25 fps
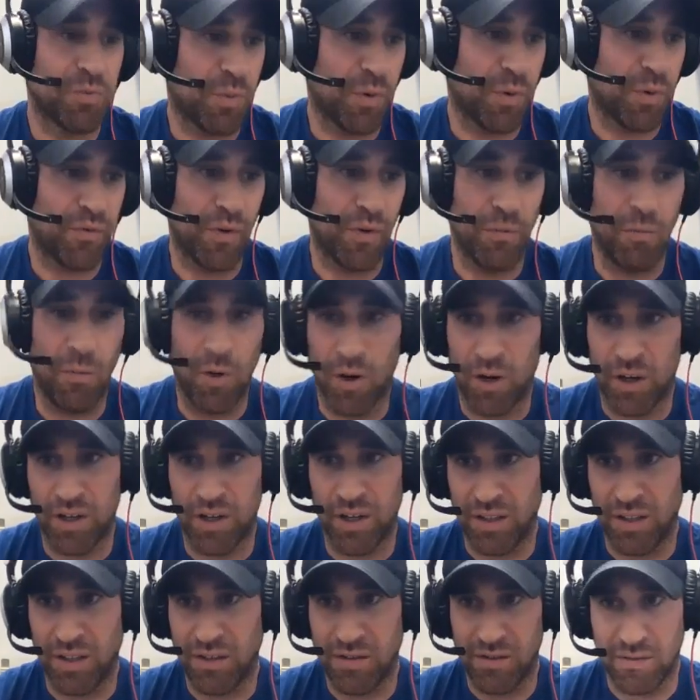prefer
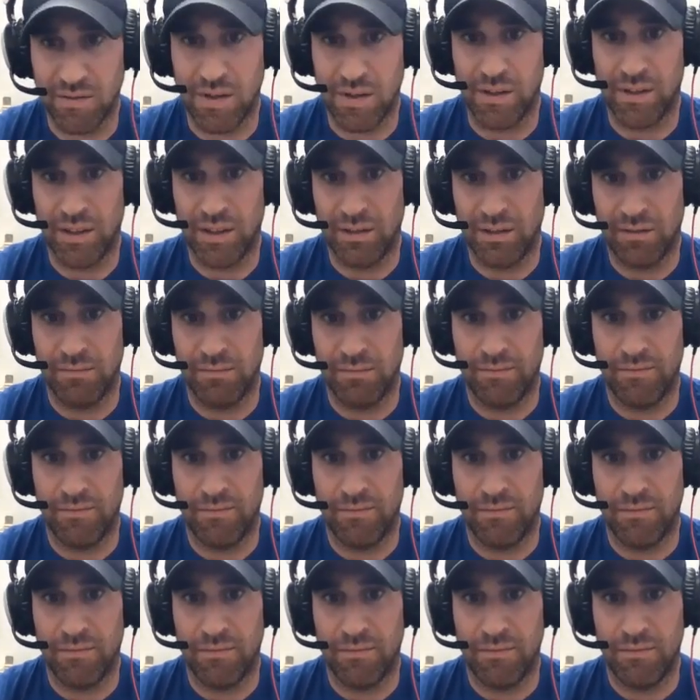marketing to selling.
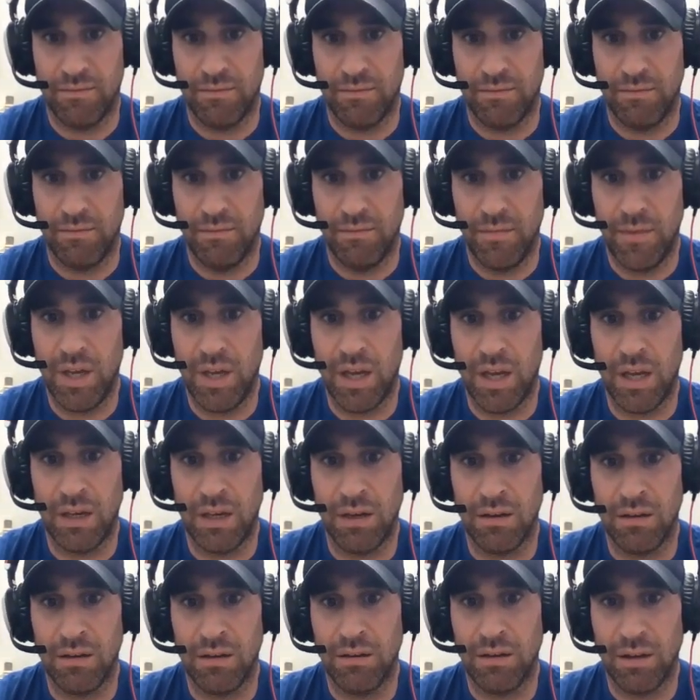
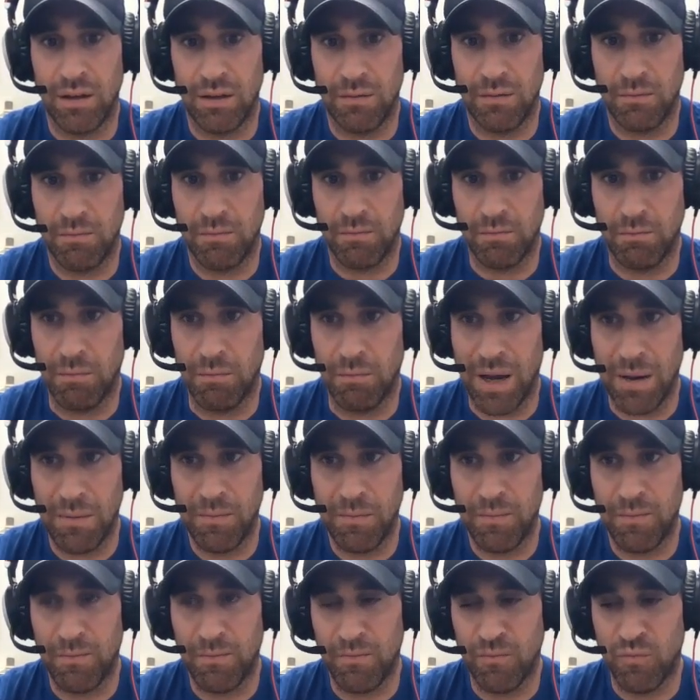And my
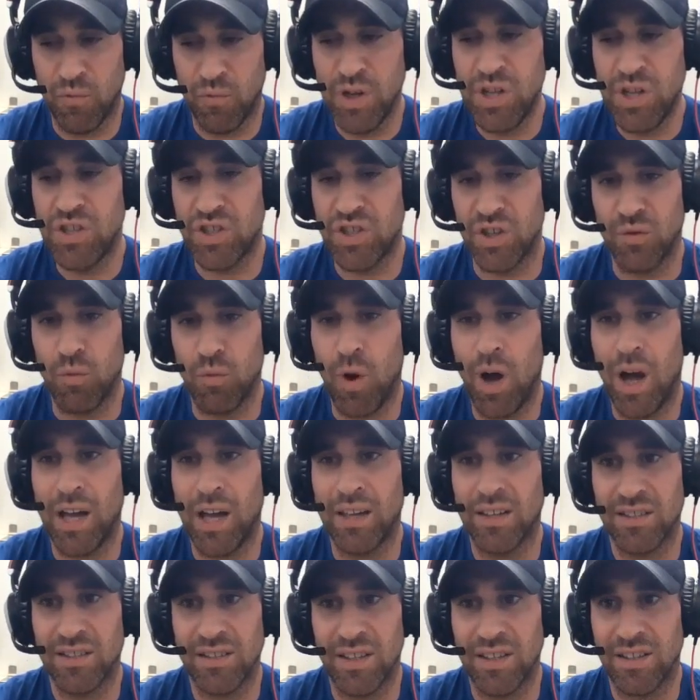reason why
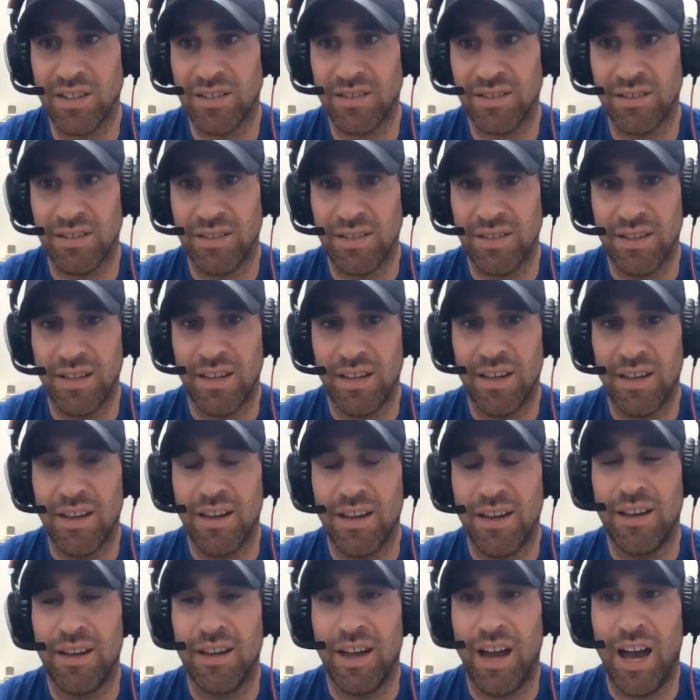is this.
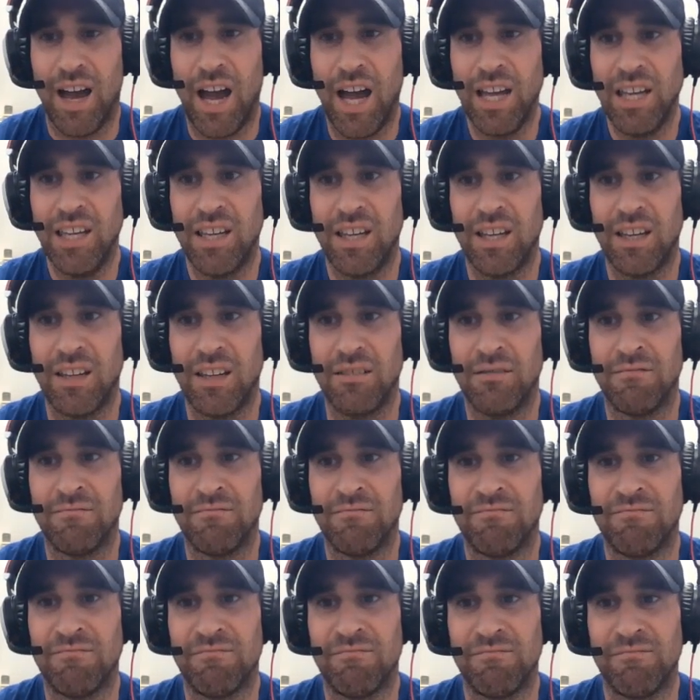I can
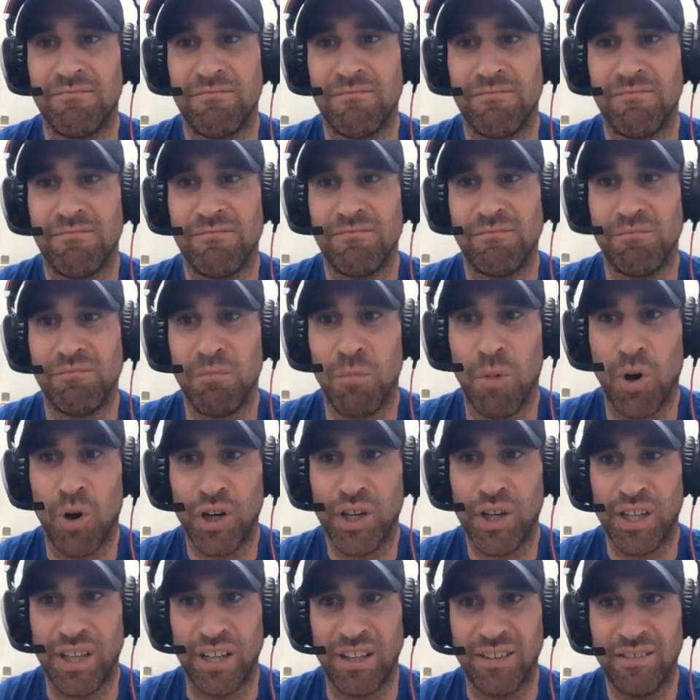
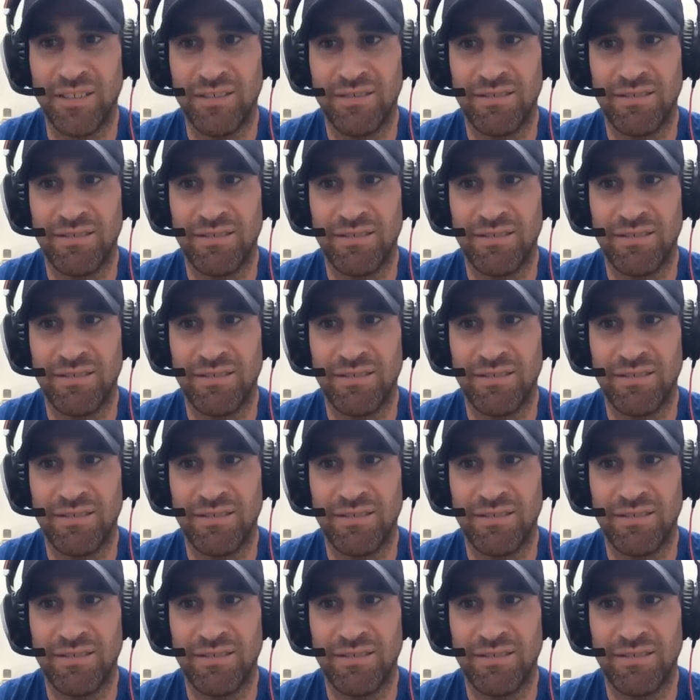market